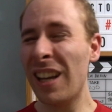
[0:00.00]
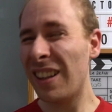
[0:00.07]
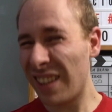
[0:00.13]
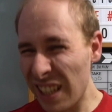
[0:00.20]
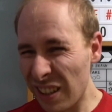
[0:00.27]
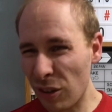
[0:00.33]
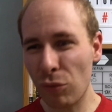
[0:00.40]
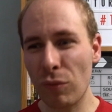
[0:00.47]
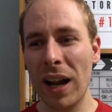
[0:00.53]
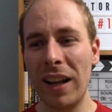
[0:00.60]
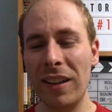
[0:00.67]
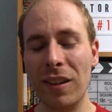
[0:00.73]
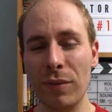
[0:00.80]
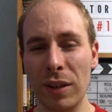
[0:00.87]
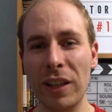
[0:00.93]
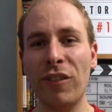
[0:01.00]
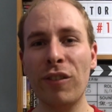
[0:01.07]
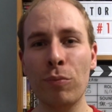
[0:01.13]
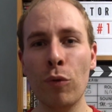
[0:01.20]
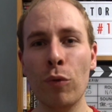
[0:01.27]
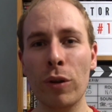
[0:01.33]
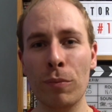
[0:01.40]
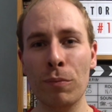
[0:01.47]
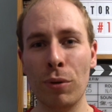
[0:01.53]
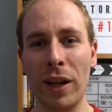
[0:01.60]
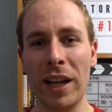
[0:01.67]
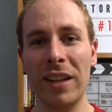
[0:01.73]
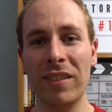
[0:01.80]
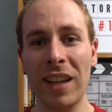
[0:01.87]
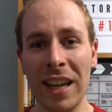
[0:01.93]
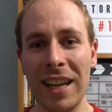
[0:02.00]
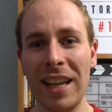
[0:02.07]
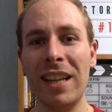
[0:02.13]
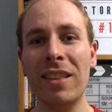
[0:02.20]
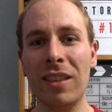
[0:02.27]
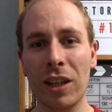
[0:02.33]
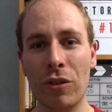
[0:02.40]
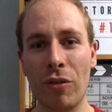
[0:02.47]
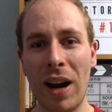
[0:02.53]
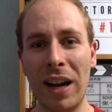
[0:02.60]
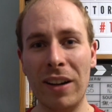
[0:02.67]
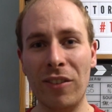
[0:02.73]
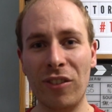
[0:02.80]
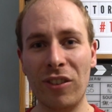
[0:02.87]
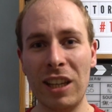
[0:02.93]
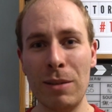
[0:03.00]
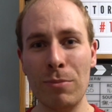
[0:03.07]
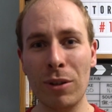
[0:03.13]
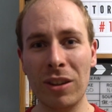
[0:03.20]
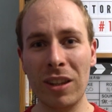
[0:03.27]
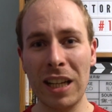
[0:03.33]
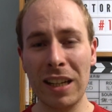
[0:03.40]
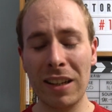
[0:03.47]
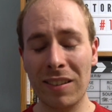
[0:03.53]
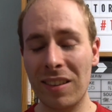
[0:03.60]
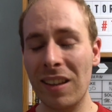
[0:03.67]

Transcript: These are relatively small complaints in the grand scheme of things.